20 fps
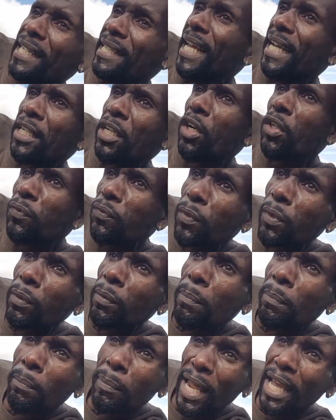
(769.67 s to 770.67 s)
And that goes
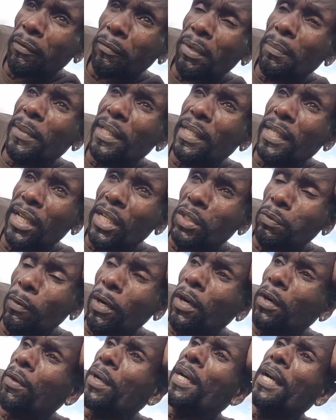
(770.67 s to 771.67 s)
for black women as
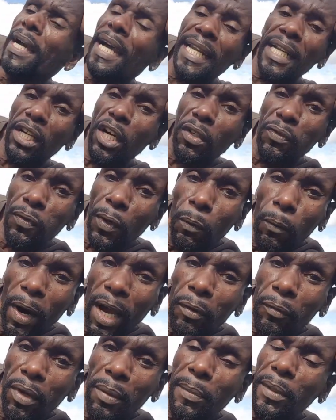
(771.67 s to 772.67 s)
well. And it goes for
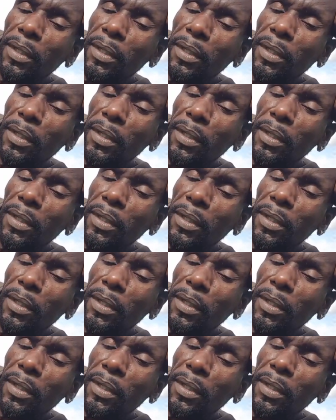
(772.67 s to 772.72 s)
white